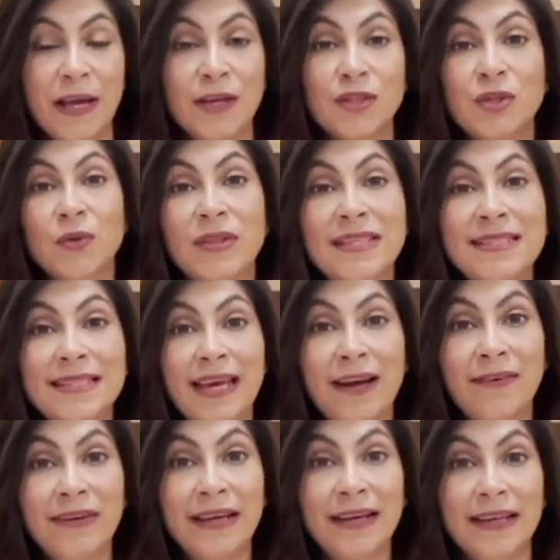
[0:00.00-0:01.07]
So this
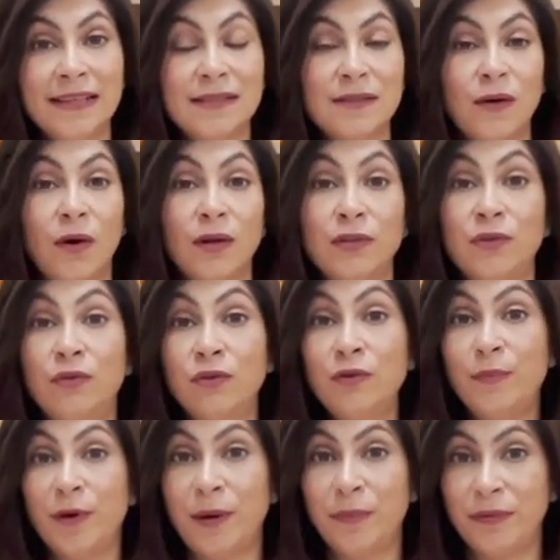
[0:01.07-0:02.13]
area is called
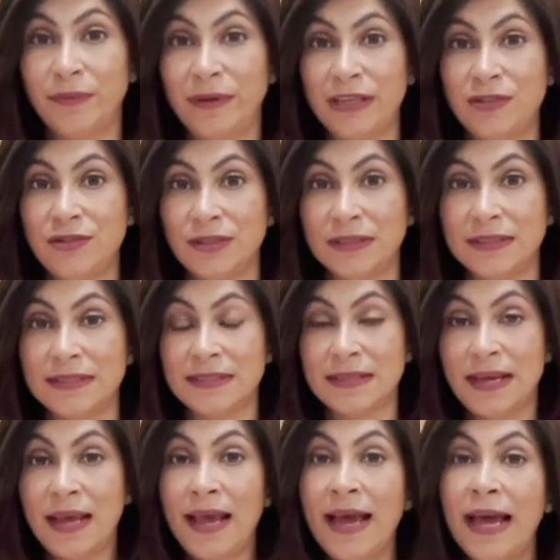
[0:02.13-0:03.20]
group operations.
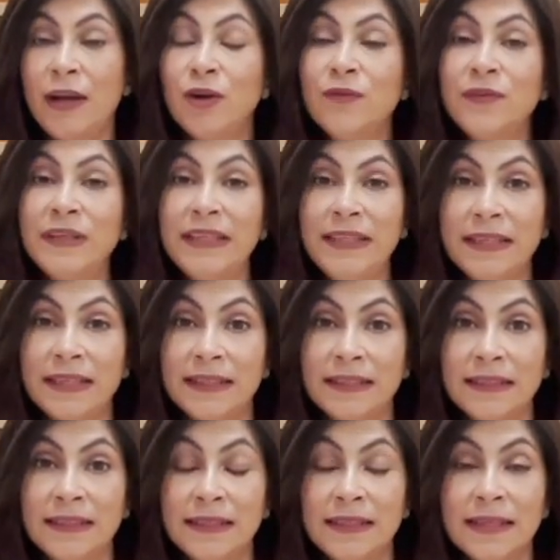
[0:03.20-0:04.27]
And over
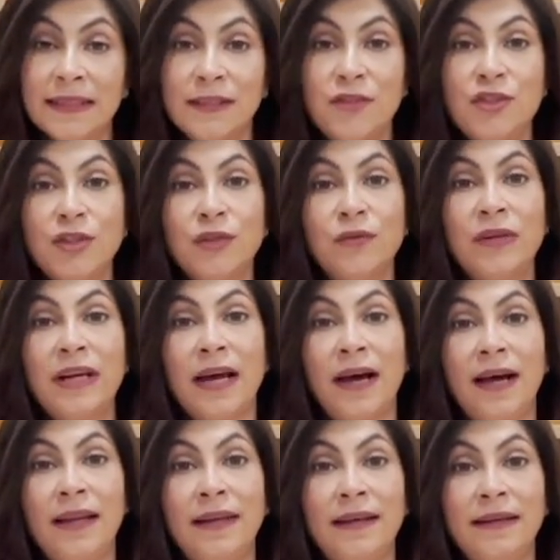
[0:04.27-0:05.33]
here, the children
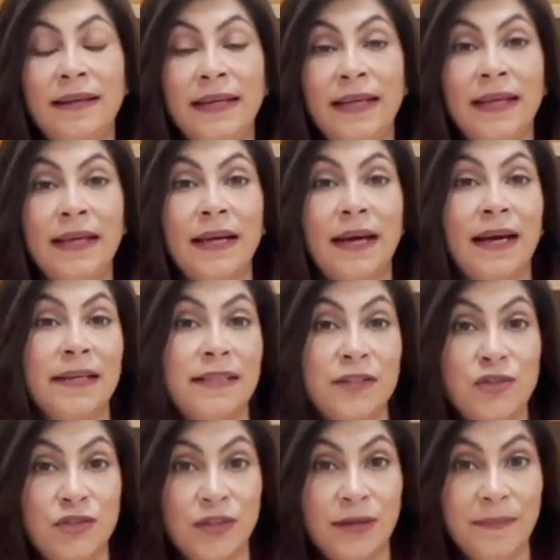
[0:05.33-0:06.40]
are learning
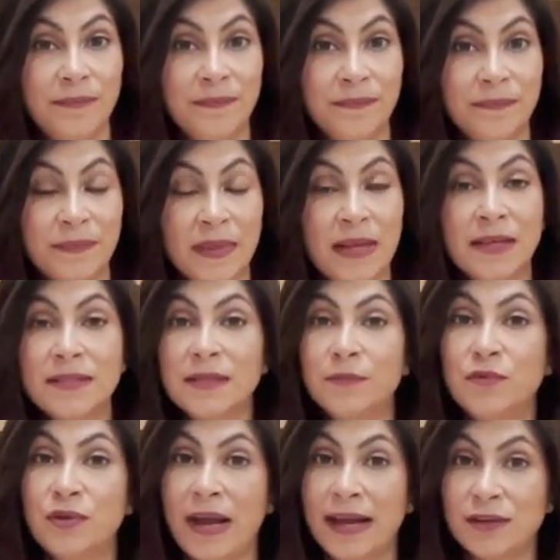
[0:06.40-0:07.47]
addition,
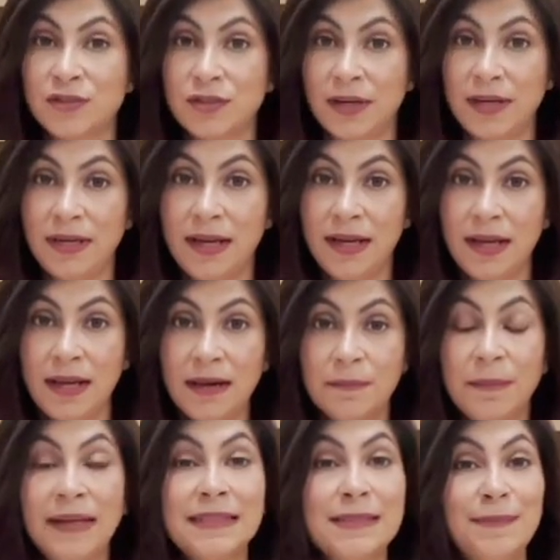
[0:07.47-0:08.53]
subtraction,
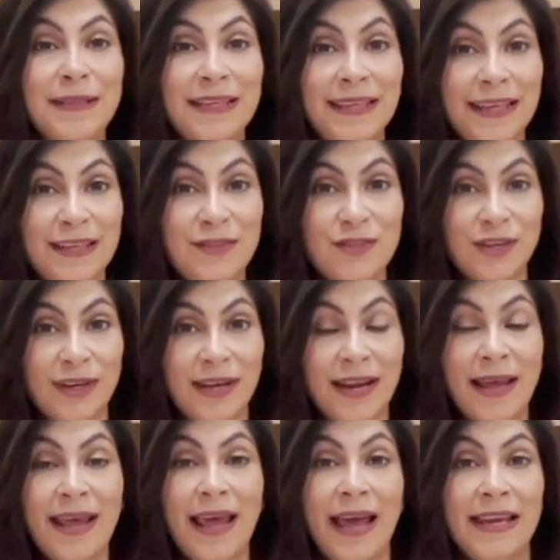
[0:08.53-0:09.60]
multiplication,
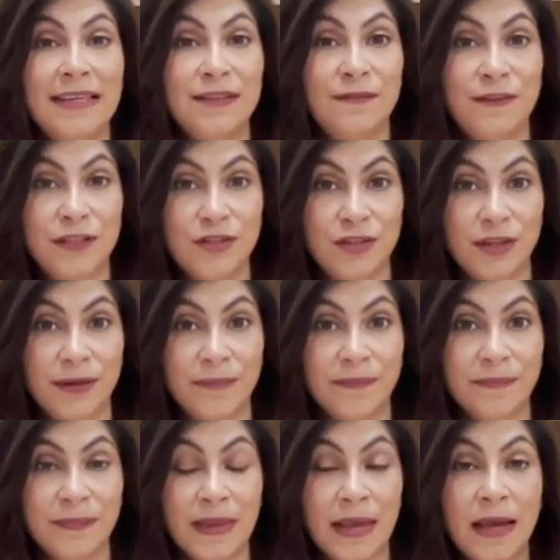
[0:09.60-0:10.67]
and division.
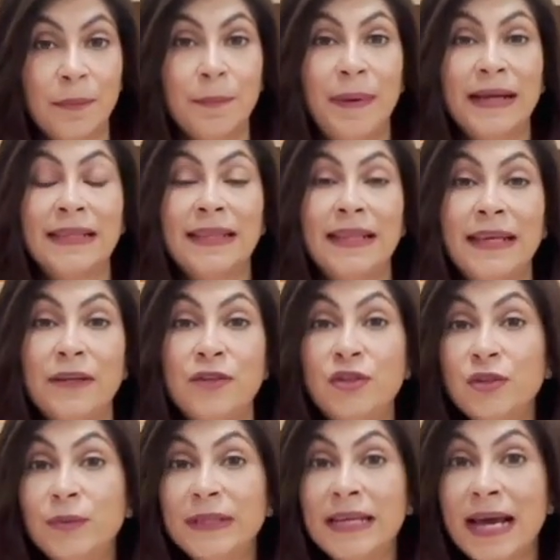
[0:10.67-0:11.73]
But they
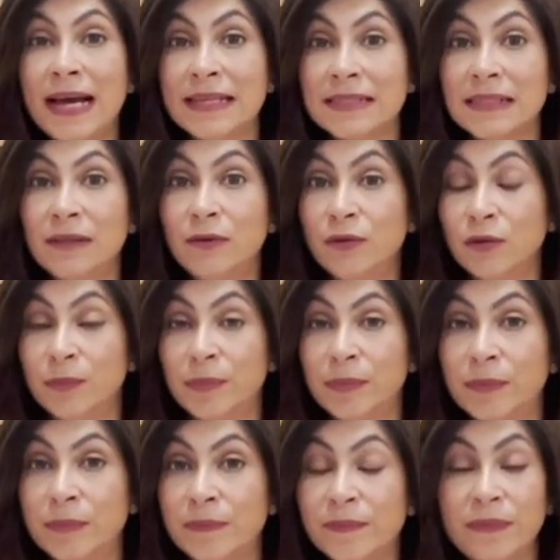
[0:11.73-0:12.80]
do it as a
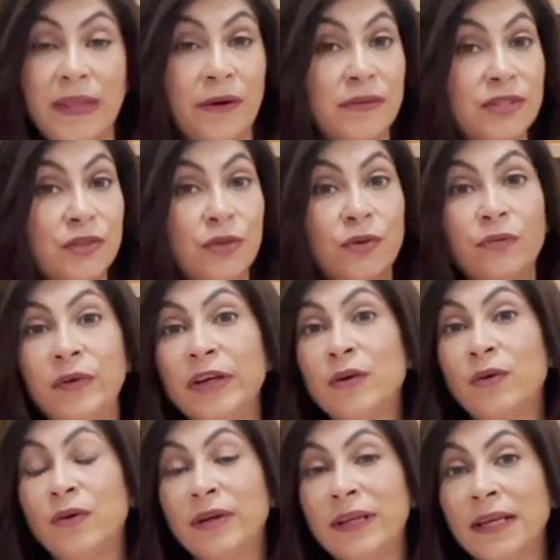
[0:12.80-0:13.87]
group. There is no
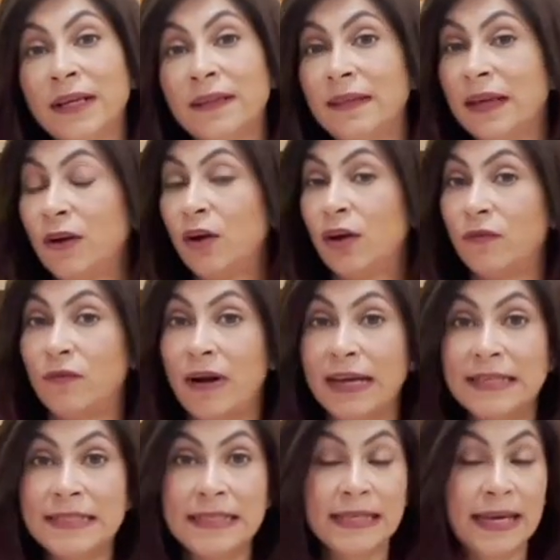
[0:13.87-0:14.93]
recording, they're not
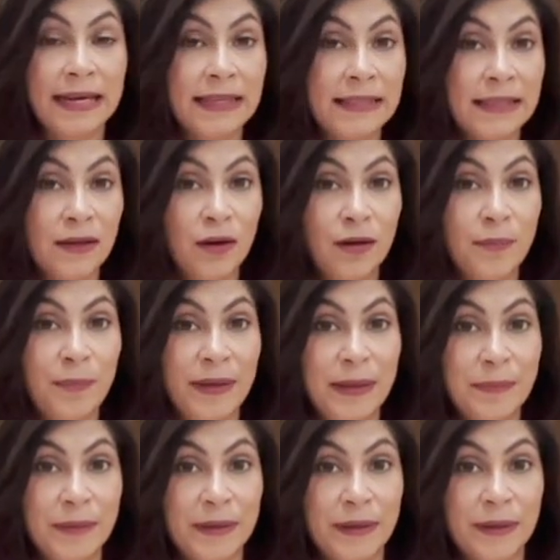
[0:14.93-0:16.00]
writing anything on
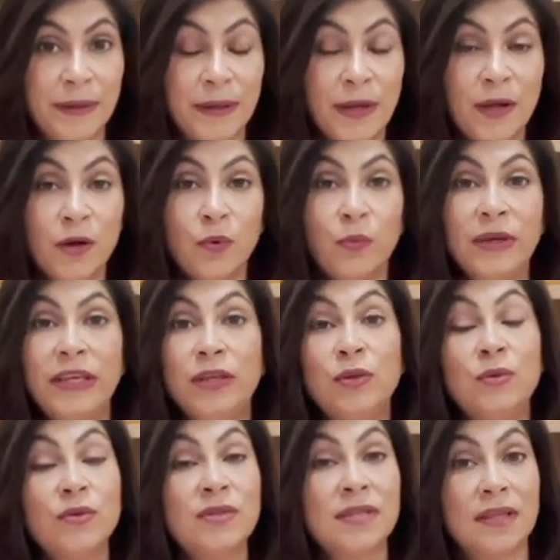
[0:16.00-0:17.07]
paper. We
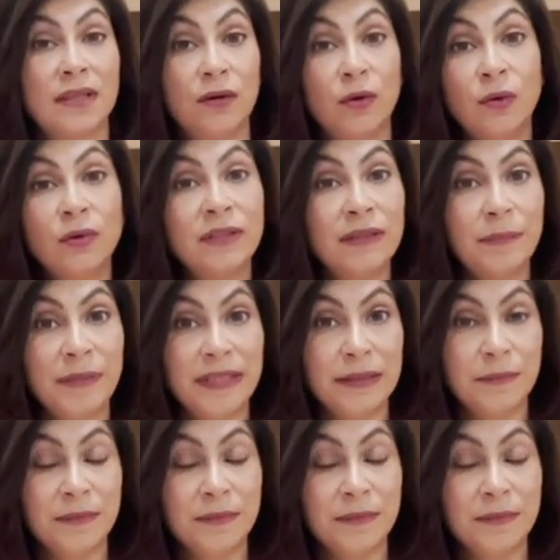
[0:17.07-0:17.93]
use the golden bead